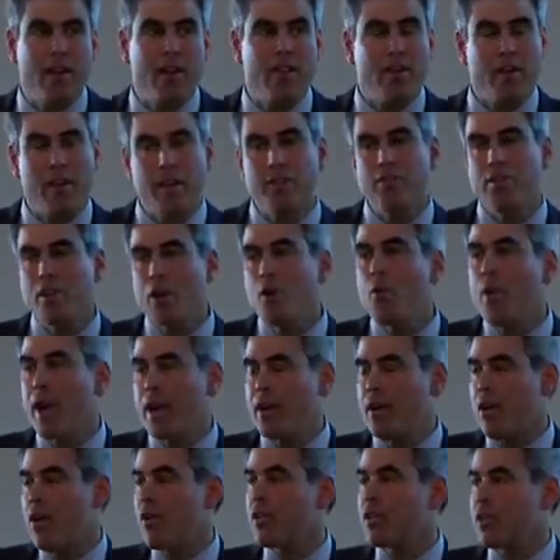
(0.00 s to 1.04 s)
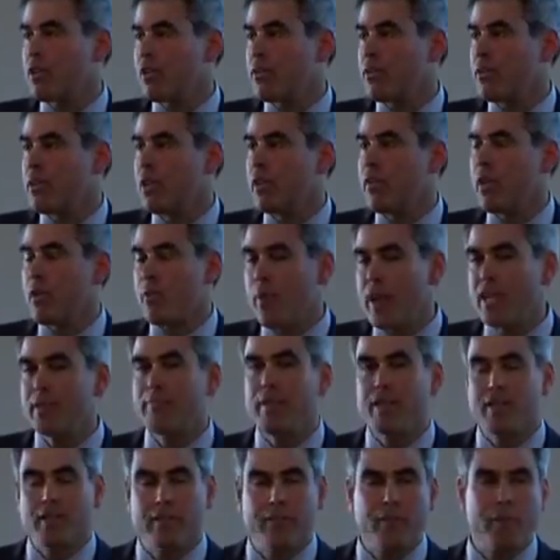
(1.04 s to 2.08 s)
There is no way to argue that
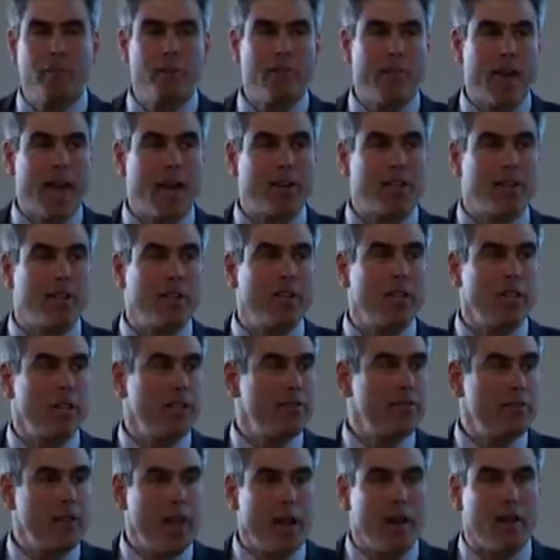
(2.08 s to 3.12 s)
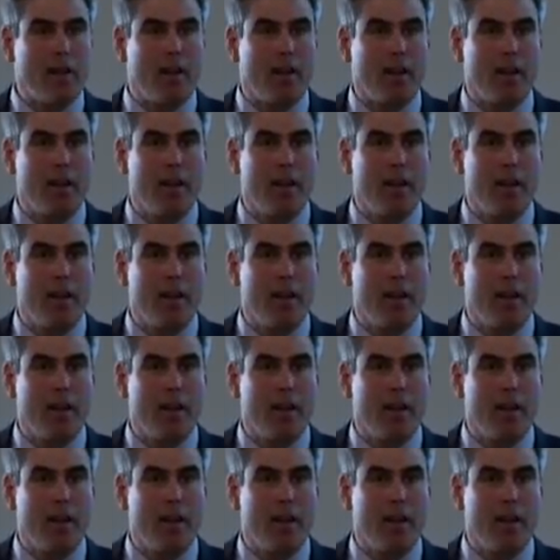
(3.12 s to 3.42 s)
race-based affirmative action is fair.